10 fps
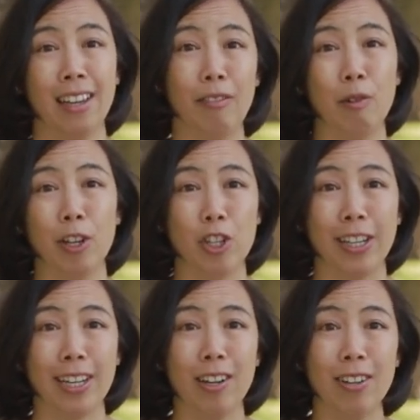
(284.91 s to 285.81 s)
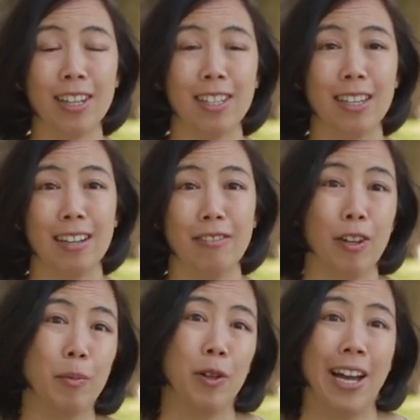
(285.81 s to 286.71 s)
If you want to check it out, it's
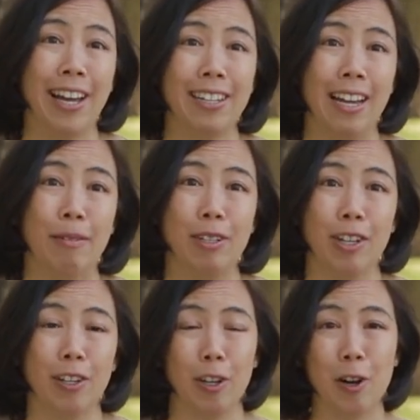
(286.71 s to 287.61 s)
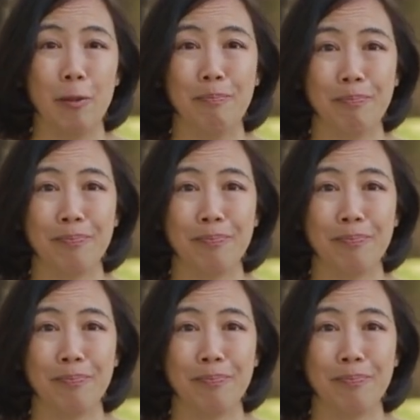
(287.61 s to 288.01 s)
available at amidira.com.